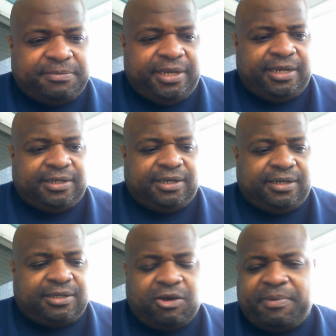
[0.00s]
man,
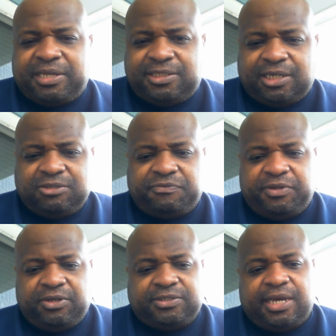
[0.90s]
go back and check those
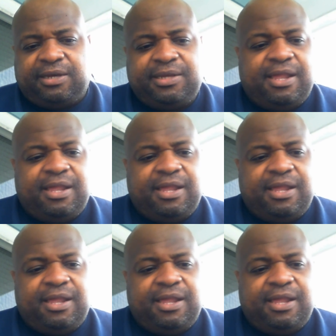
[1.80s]
videos out.